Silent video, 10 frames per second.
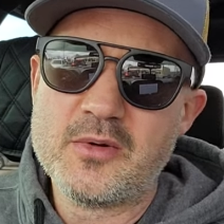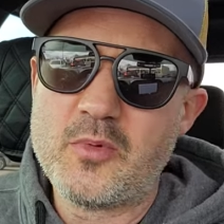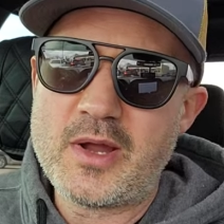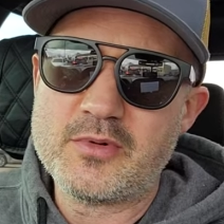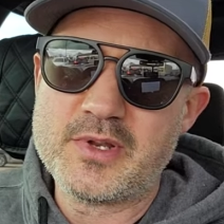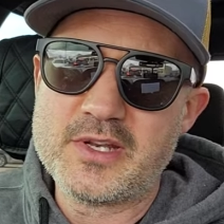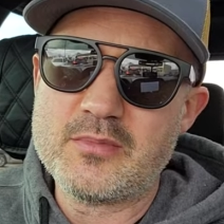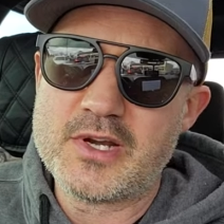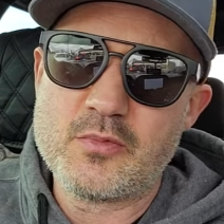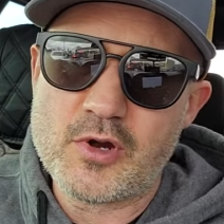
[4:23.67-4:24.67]
Why would
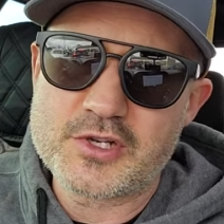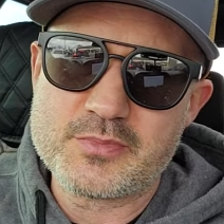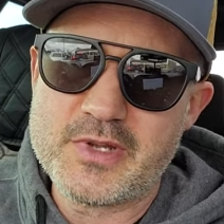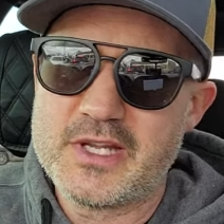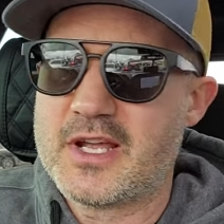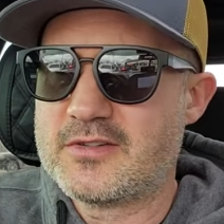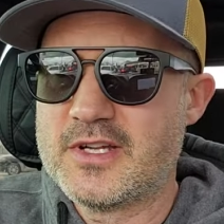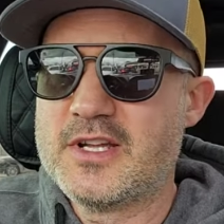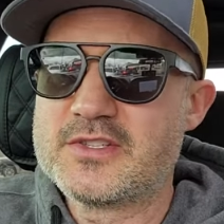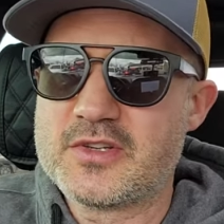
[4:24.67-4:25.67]
anybody watch me? I don't.
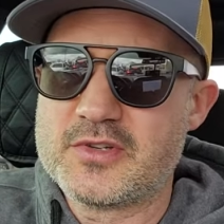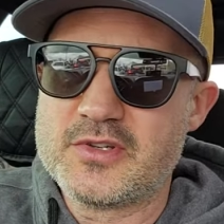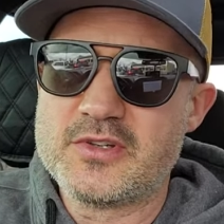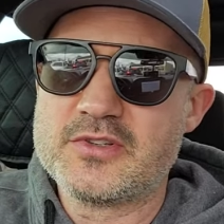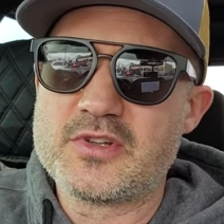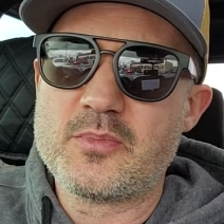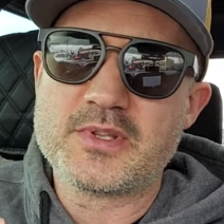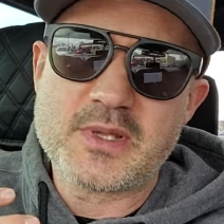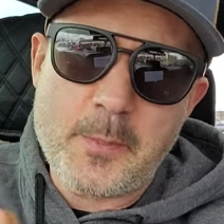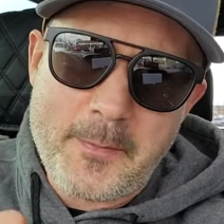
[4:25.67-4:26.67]
So, so,
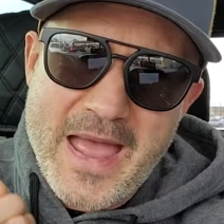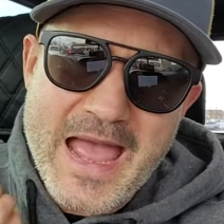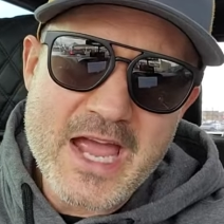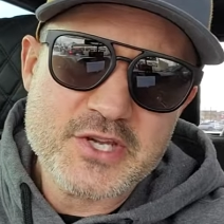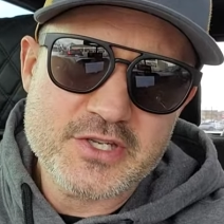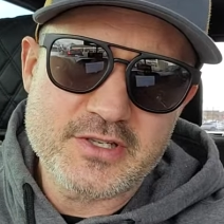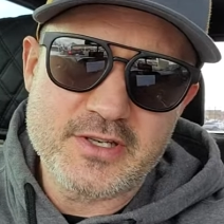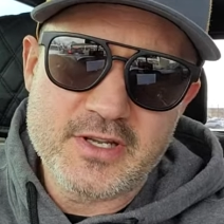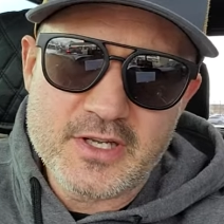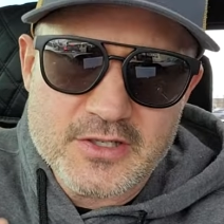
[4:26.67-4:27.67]
but the
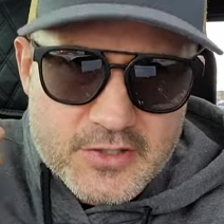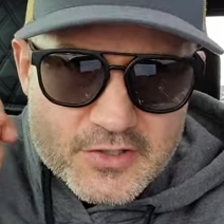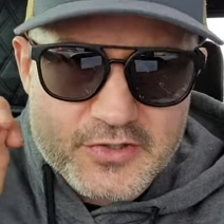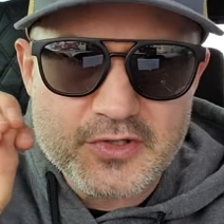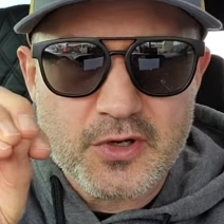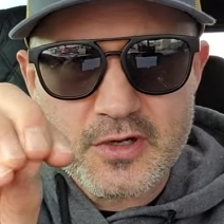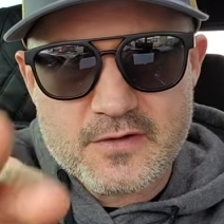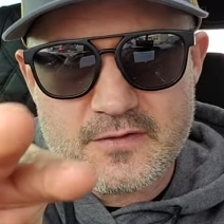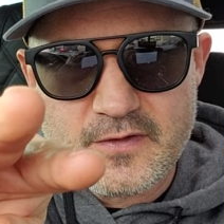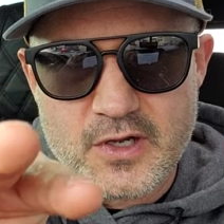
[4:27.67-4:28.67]
passion to
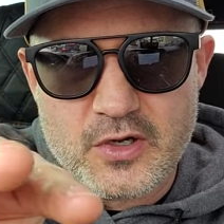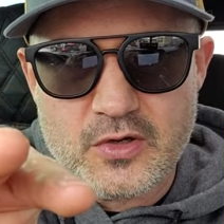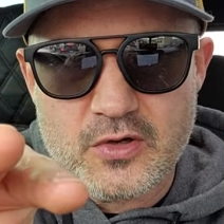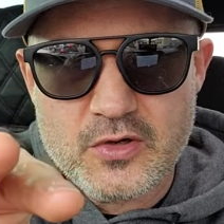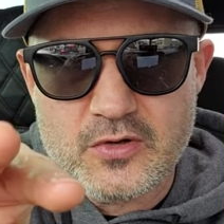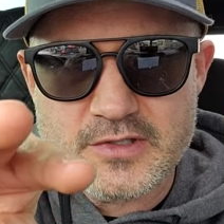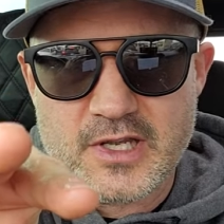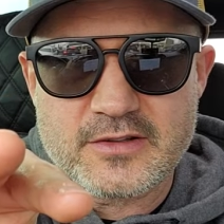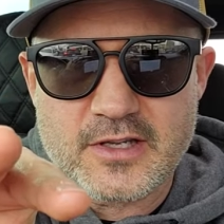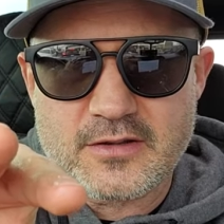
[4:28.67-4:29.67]
serve, who's
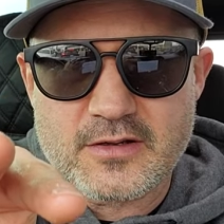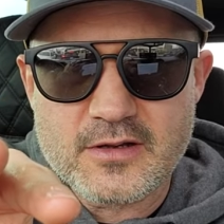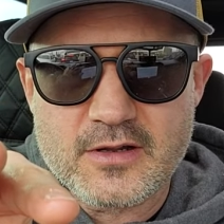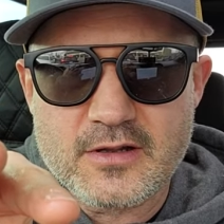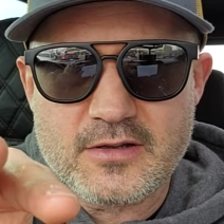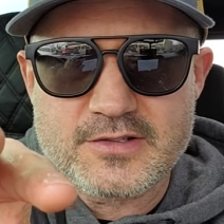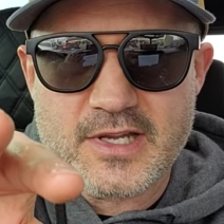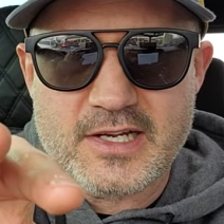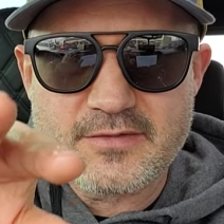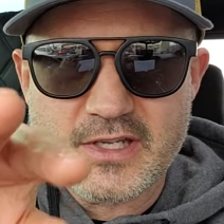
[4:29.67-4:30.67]
on the other
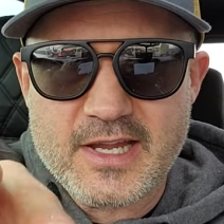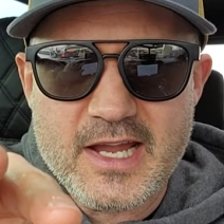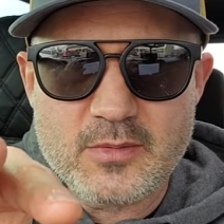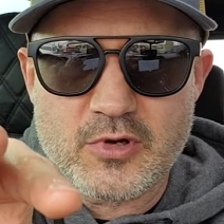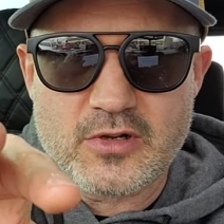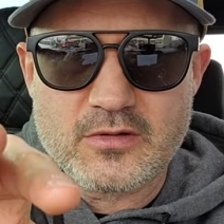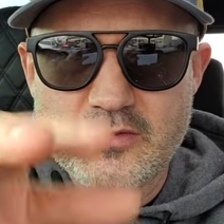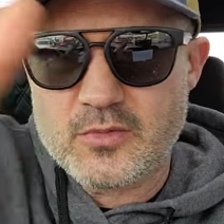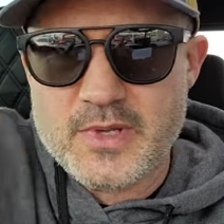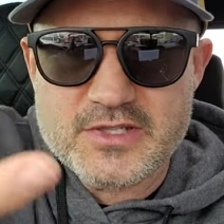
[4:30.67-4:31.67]
side of the camera,
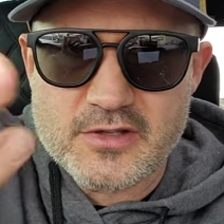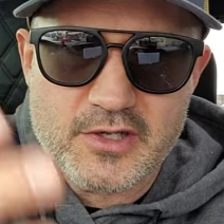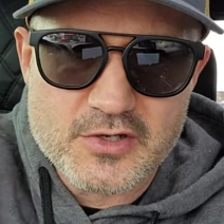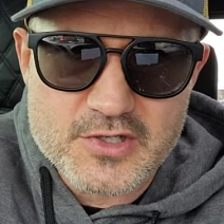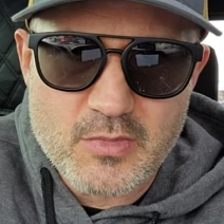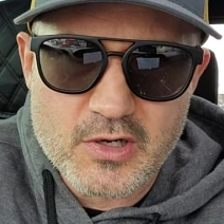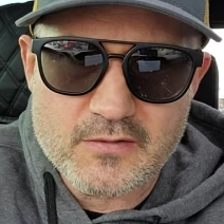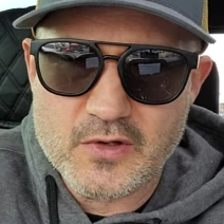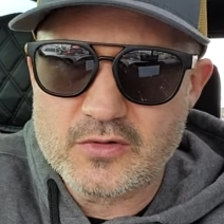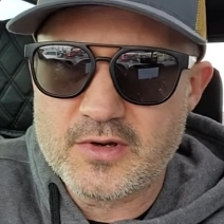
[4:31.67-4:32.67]
or basically your
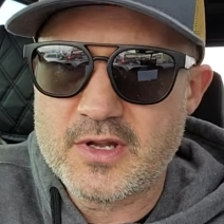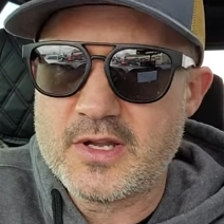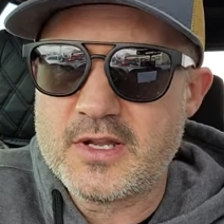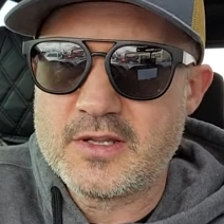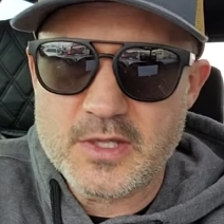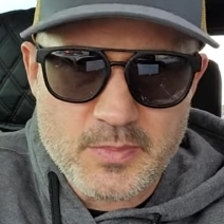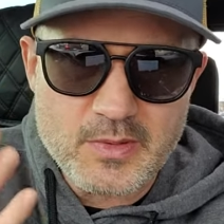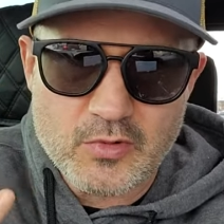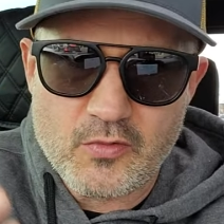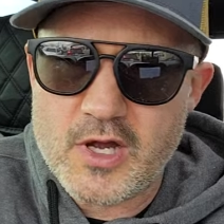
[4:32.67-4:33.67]
smartphone, the
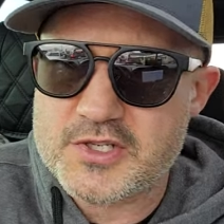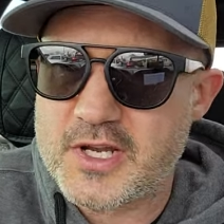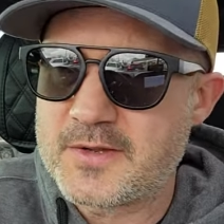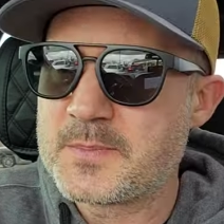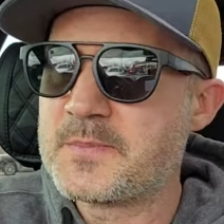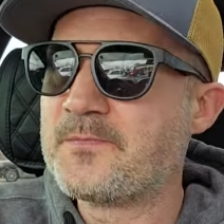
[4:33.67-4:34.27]
people watching,